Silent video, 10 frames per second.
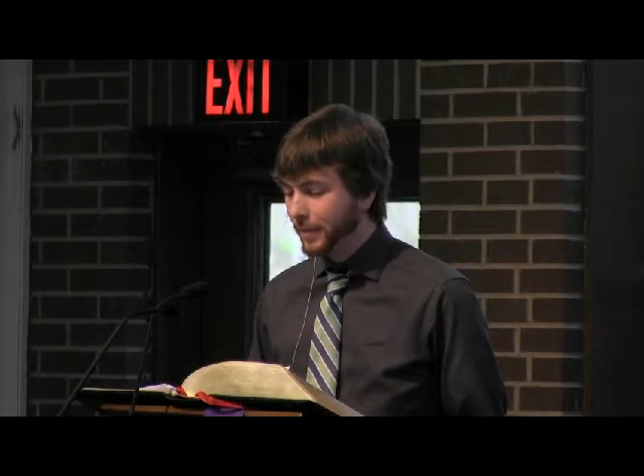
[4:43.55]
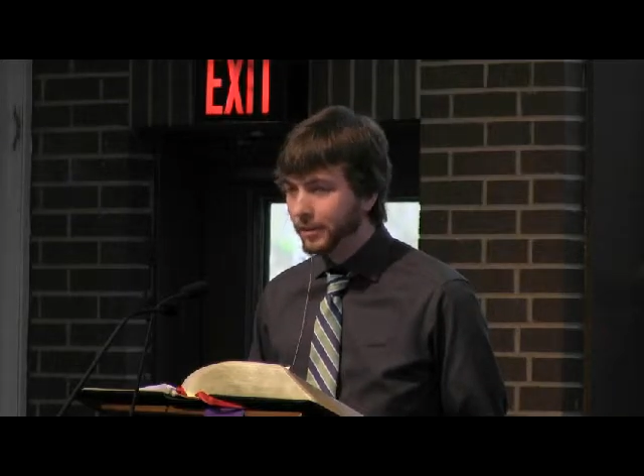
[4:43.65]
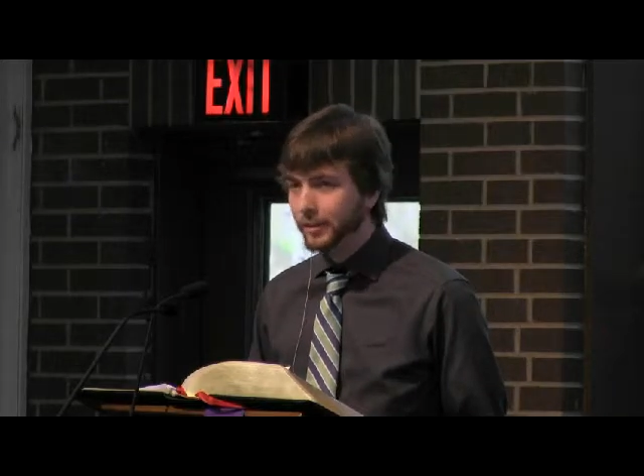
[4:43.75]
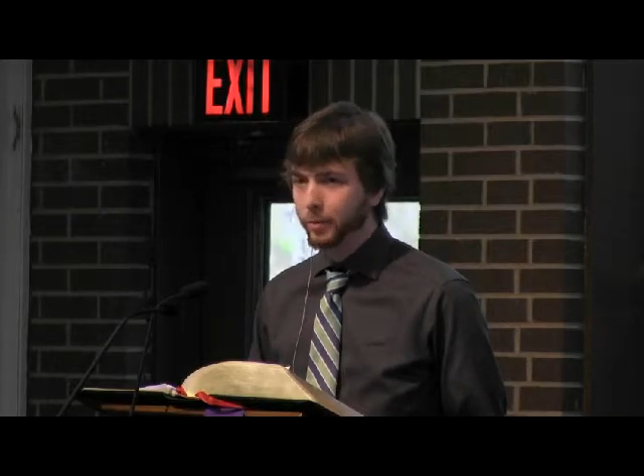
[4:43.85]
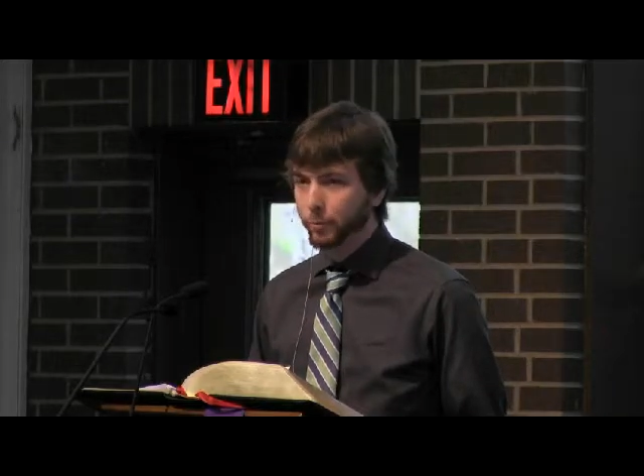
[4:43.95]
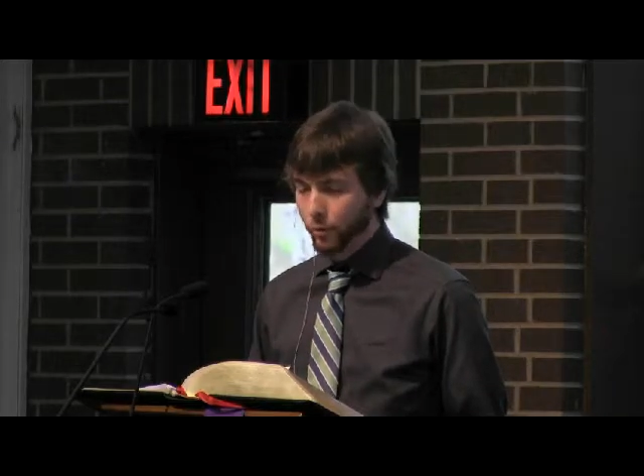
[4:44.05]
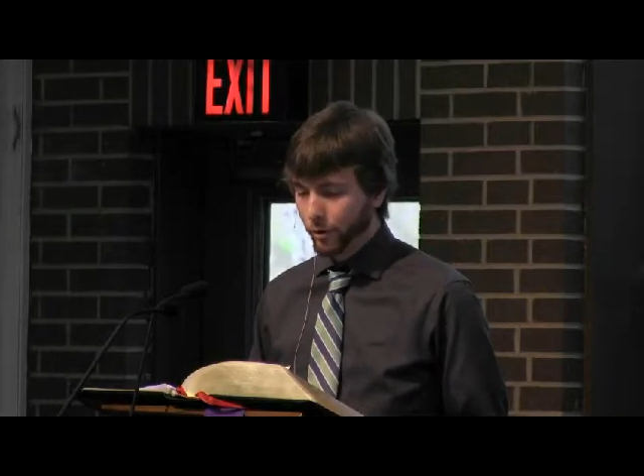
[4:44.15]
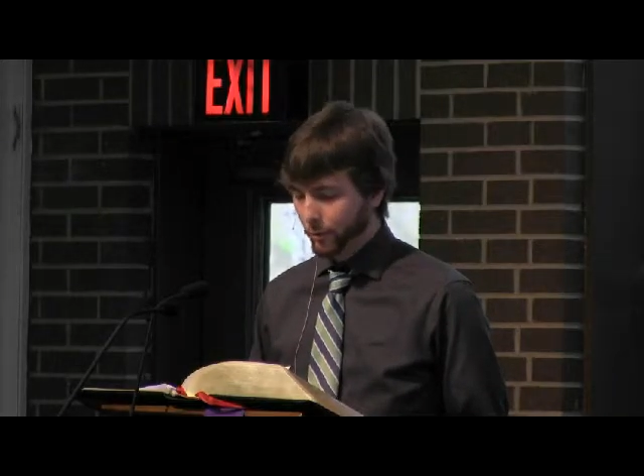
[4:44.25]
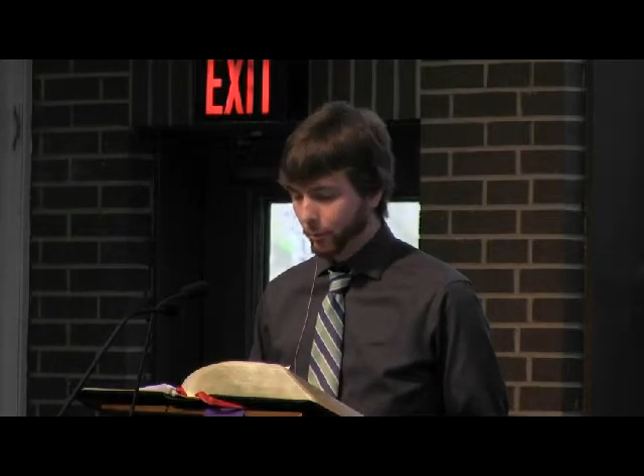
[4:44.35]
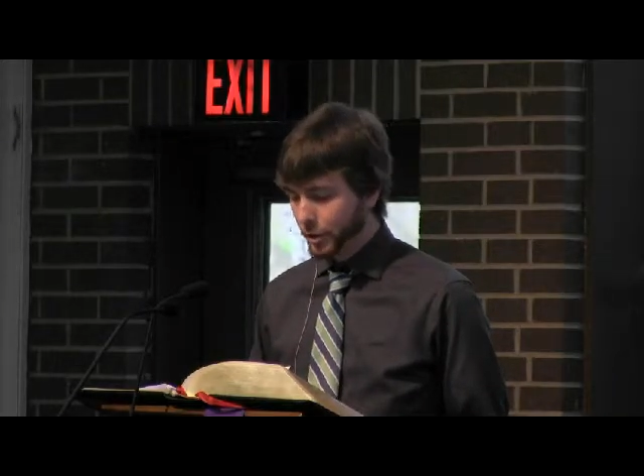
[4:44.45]
fairly
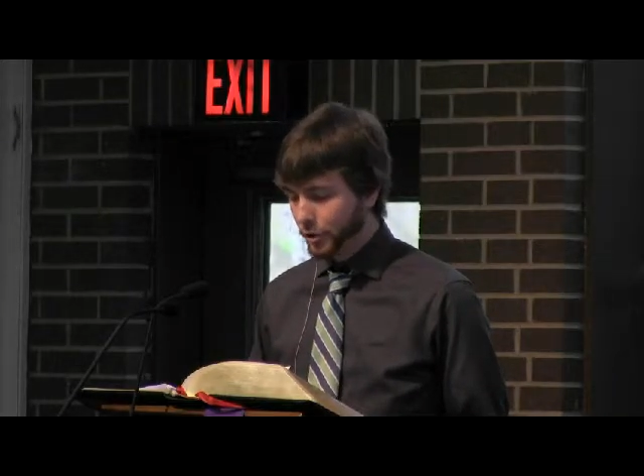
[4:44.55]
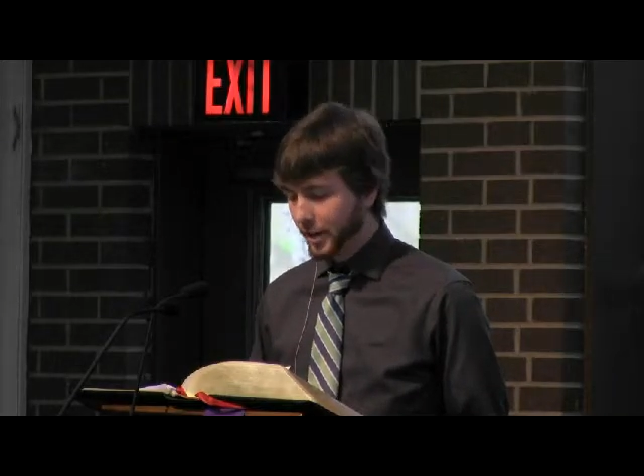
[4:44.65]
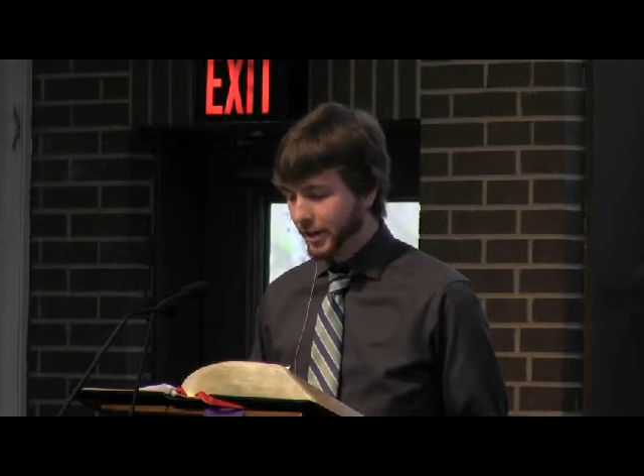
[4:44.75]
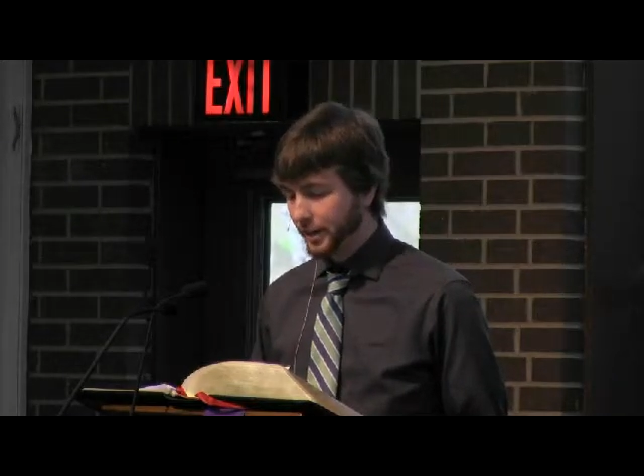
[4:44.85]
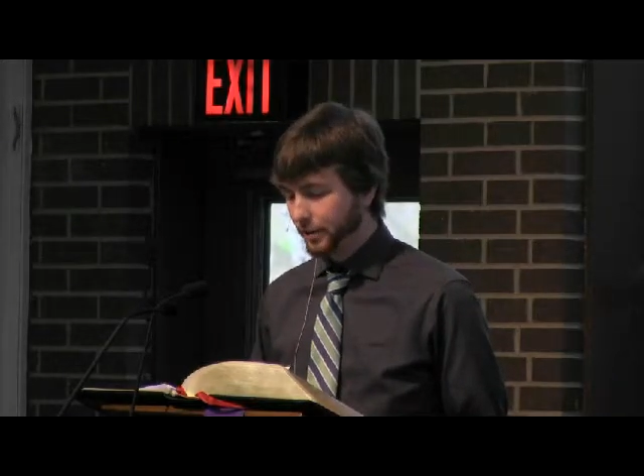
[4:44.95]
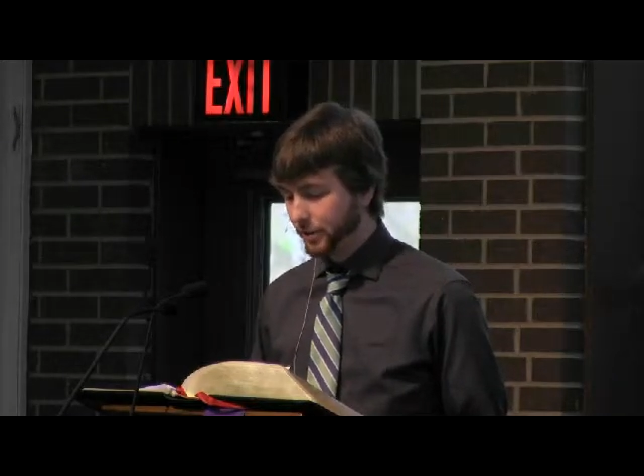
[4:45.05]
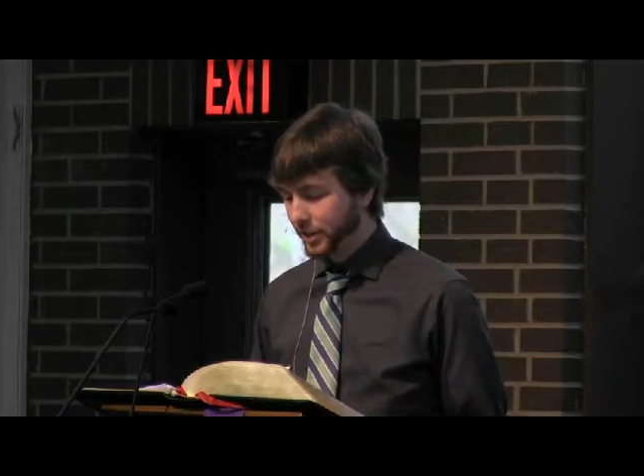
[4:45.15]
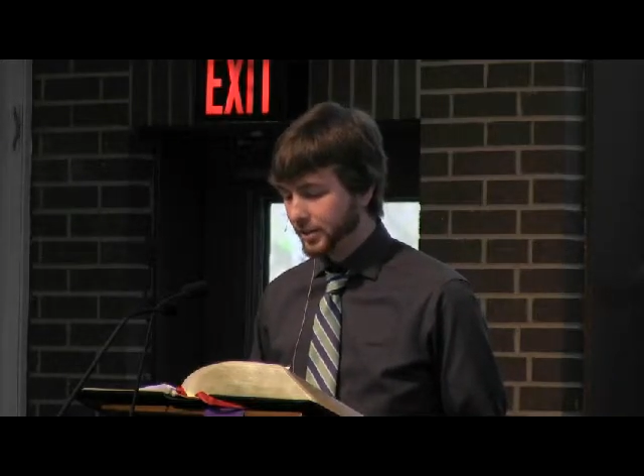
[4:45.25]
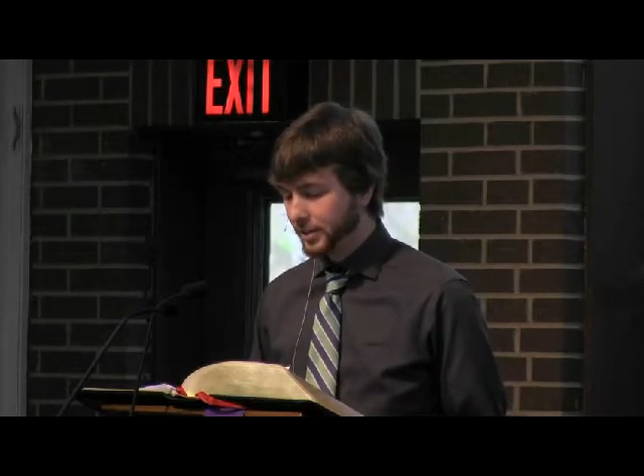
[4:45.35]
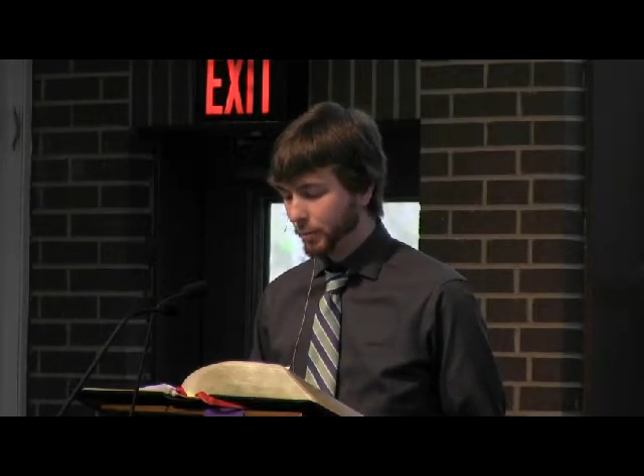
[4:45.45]
important when trying to convince